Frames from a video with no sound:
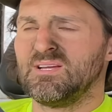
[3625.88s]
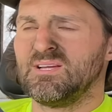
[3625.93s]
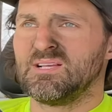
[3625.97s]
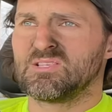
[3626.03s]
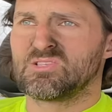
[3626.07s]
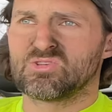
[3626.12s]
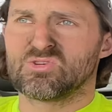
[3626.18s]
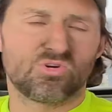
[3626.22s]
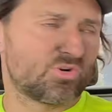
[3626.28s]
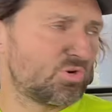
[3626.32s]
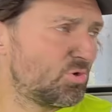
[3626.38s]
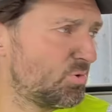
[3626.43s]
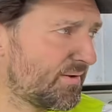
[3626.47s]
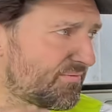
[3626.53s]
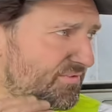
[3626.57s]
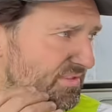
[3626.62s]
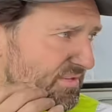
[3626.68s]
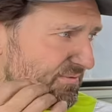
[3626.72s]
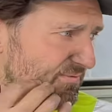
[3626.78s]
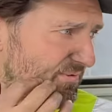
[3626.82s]
took or
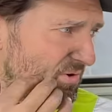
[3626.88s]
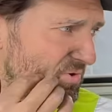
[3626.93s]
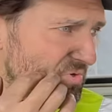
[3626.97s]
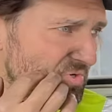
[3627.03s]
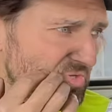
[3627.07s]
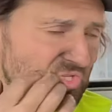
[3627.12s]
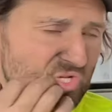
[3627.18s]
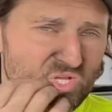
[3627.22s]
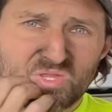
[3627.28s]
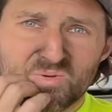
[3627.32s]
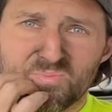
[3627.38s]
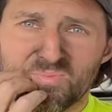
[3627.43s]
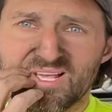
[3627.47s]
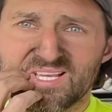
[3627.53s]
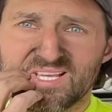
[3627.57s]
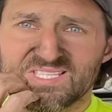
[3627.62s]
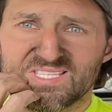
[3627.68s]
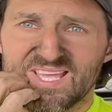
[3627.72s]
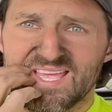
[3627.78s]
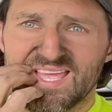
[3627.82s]
whether they focused on the
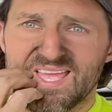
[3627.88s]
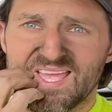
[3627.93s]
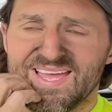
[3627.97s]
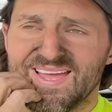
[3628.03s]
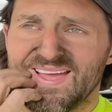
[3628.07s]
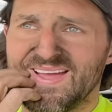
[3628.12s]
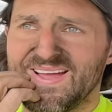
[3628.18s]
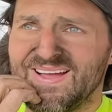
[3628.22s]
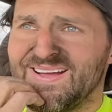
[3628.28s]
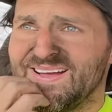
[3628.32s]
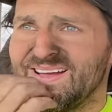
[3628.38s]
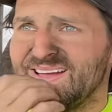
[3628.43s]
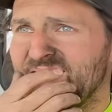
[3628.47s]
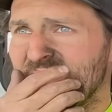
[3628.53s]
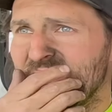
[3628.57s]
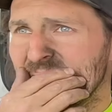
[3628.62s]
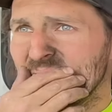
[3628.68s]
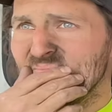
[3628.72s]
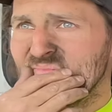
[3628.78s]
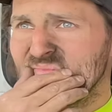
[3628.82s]
plaster.
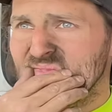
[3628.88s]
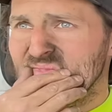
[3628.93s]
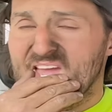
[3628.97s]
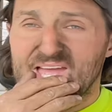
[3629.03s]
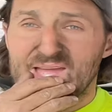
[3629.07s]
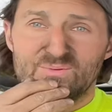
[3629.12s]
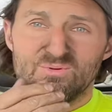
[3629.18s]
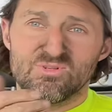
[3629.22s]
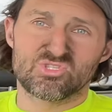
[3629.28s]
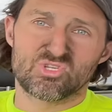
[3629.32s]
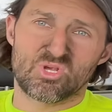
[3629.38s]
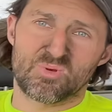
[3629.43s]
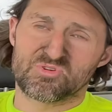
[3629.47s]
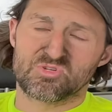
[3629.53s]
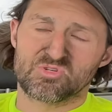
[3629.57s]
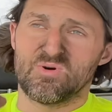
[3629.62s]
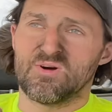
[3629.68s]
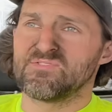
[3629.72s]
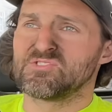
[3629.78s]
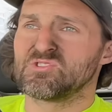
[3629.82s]
Um, yeah, we'll drop
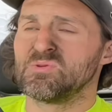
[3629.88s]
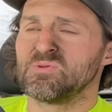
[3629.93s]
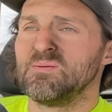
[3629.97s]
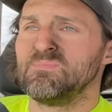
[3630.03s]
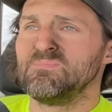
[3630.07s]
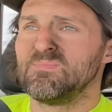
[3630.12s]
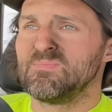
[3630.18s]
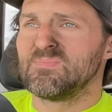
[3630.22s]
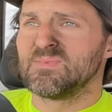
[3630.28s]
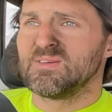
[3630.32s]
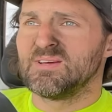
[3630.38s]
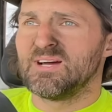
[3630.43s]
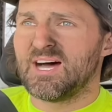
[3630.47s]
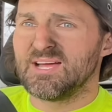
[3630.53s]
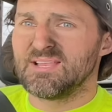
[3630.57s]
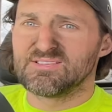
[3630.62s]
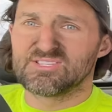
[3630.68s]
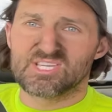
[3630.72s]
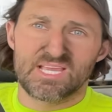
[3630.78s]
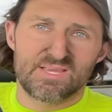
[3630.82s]
some off to him
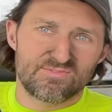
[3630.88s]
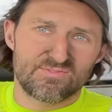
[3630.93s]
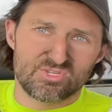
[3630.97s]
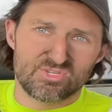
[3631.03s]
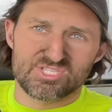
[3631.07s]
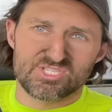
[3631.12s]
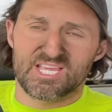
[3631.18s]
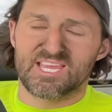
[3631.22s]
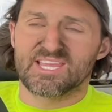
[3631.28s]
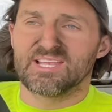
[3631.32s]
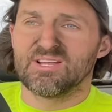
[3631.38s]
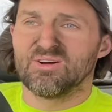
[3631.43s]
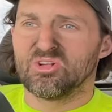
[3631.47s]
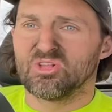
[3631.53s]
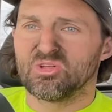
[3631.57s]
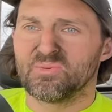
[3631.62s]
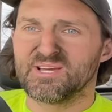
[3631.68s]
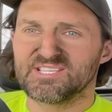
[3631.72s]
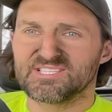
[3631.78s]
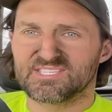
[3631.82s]
and saves us taking it all
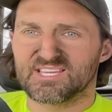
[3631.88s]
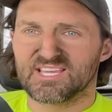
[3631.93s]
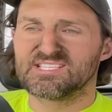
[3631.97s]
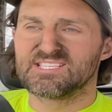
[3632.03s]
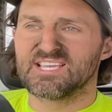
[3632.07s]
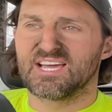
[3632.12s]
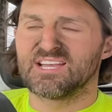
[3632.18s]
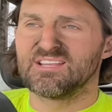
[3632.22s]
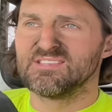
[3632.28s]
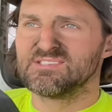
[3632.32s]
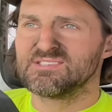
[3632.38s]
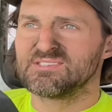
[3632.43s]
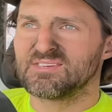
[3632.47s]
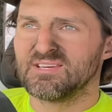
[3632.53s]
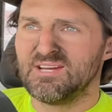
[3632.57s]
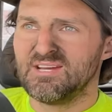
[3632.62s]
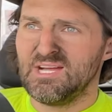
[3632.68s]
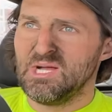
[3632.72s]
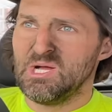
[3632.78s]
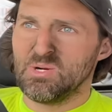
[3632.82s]
the way to St Helens.
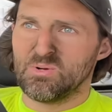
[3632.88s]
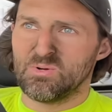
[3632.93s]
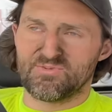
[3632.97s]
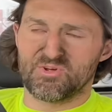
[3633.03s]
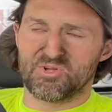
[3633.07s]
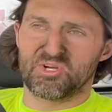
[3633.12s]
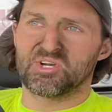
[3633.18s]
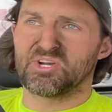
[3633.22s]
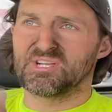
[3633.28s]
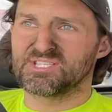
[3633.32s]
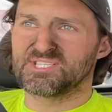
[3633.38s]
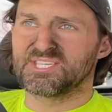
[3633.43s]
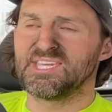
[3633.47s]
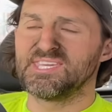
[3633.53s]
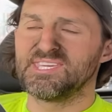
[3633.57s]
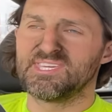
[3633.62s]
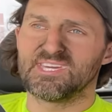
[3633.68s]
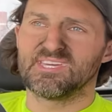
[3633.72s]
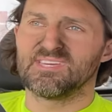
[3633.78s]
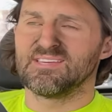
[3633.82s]
We're going to
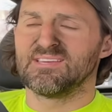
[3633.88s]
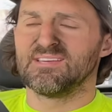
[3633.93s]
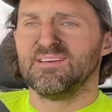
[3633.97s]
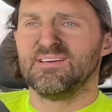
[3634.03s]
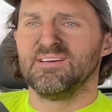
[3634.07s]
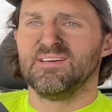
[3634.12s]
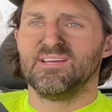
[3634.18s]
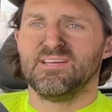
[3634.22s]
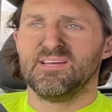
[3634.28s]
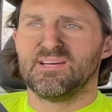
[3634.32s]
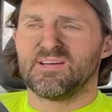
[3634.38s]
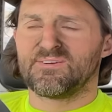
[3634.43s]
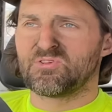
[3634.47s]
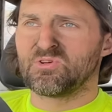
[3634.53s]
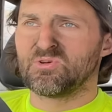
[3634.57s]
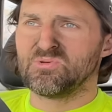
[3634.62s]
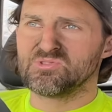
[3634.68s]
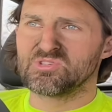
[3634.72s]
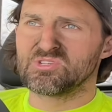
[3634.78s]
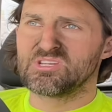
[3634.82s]
take it a
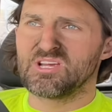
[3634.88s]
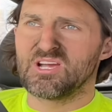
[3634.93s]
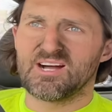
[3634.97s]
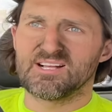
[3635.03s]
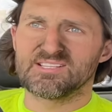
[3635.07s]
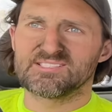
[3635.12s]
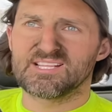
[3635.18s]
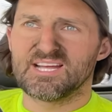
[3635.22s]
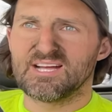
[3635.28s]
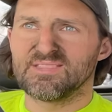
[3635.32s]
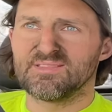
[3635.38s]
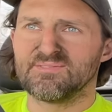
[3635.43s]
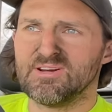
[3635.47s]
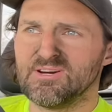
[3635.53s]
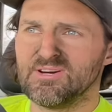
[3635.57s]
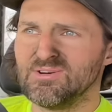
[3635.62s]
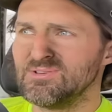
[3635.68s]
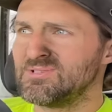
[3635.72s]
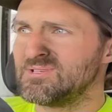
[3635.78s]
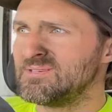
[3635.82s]
few hundred yards down the
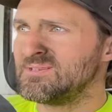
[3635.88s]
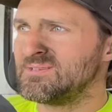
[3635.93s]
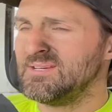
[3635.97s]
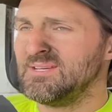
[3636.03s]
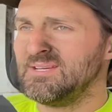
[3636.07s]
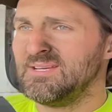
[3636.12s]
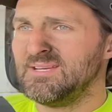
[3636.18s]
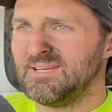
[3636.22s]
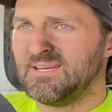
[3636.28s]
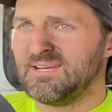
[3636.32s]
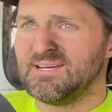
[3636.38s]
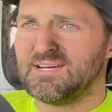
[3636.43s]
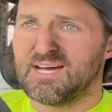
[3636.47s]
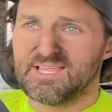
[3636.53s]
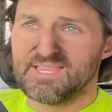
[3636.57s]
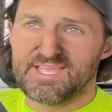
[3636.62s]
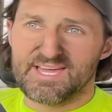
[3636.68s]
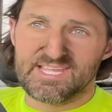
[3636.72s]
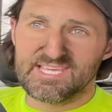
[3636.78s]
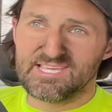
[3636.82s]
road,
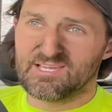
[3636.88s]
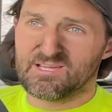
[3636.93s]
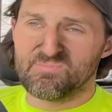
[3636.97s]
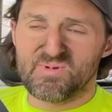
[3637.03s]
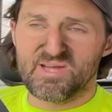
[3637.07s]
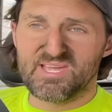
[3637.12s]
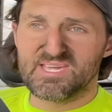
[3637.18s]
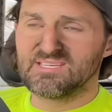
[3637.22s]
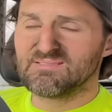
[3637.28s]
and then he can make